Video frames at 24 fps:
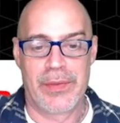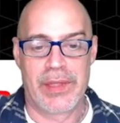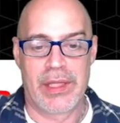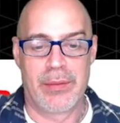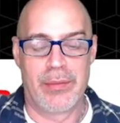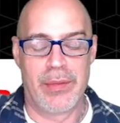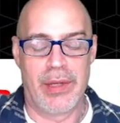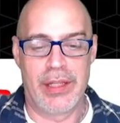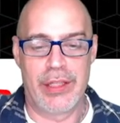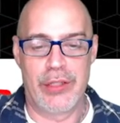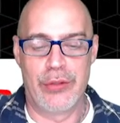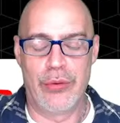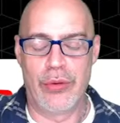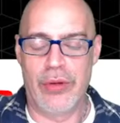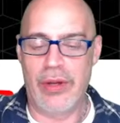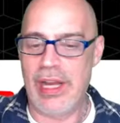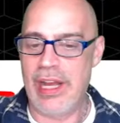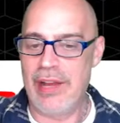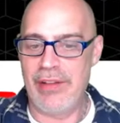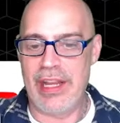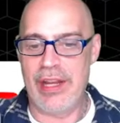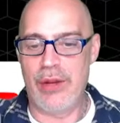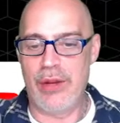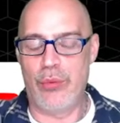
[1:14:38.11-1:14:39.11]
But you will
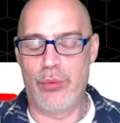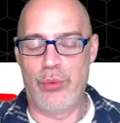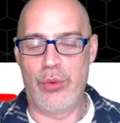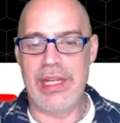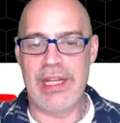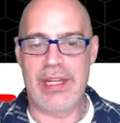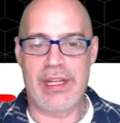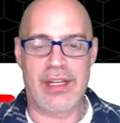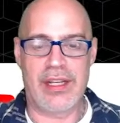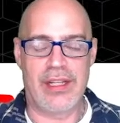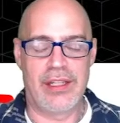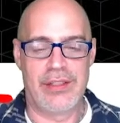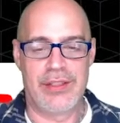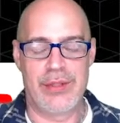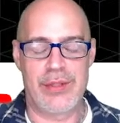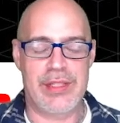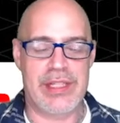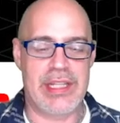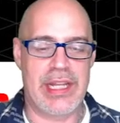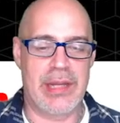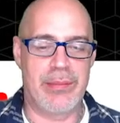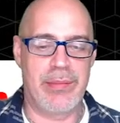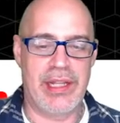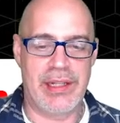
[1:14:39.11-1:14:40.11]
have a week to
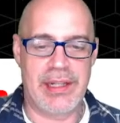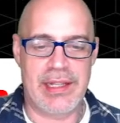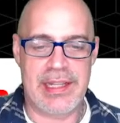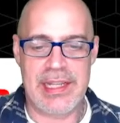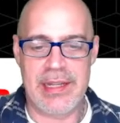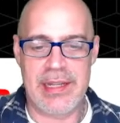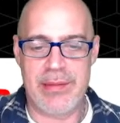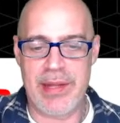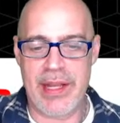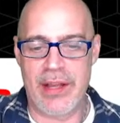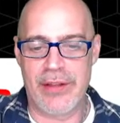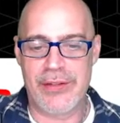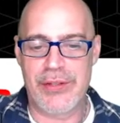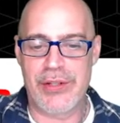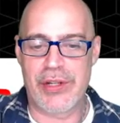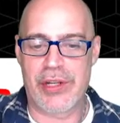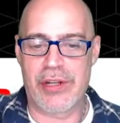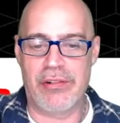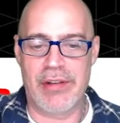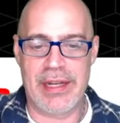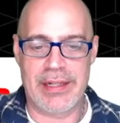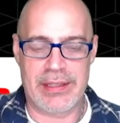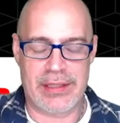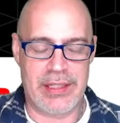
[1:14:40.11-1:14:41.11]
send me an email to
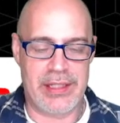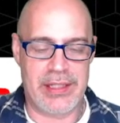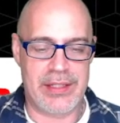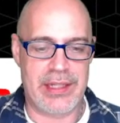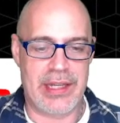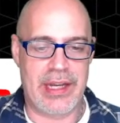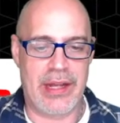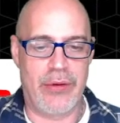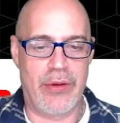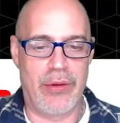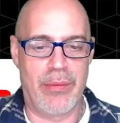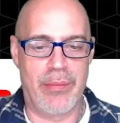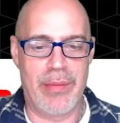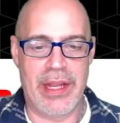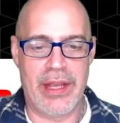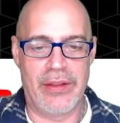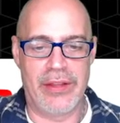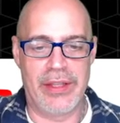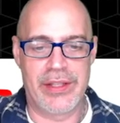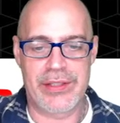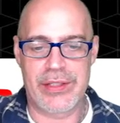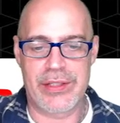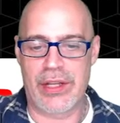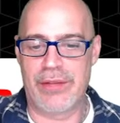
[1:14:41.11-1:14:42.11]
collect this, and I will
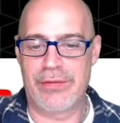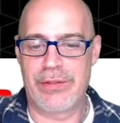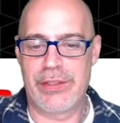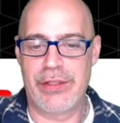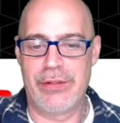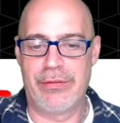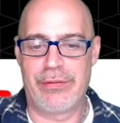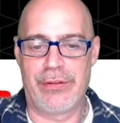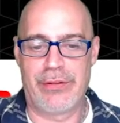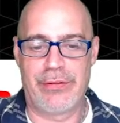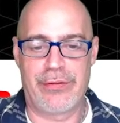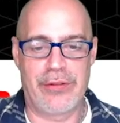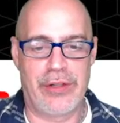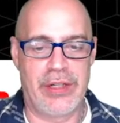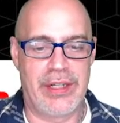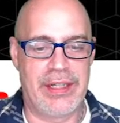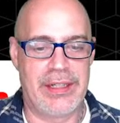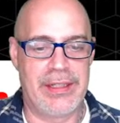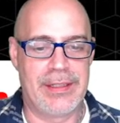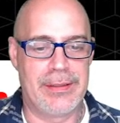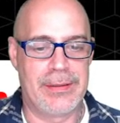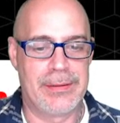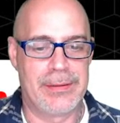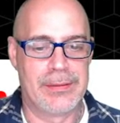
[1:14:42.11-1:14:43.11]
mail this off to you for
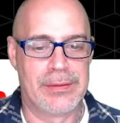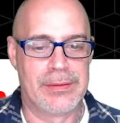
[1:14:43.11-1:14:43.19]
free.